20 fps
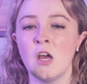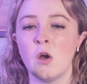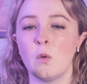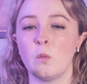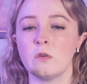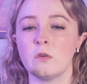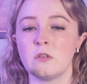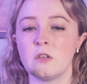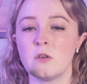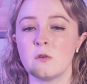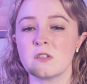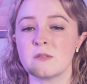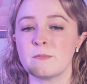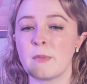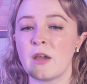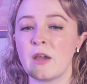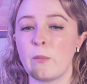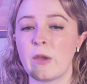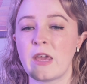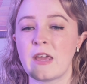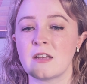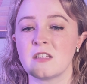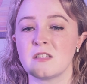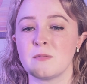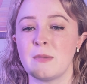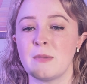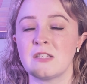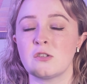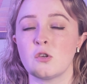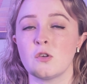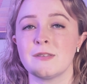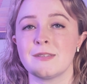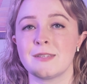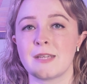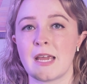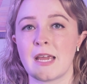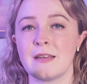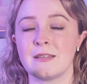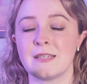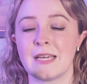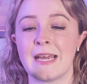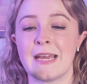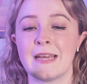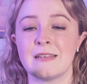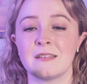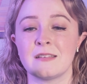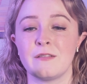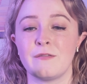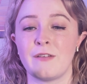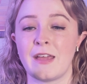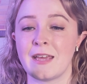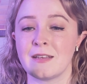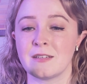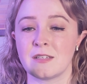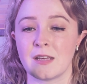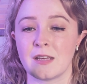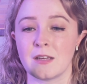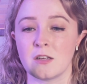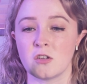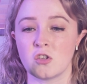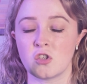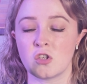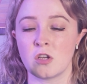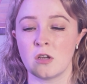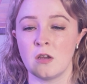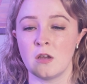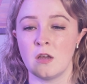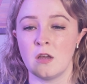will use my weakened mental state to his advantage.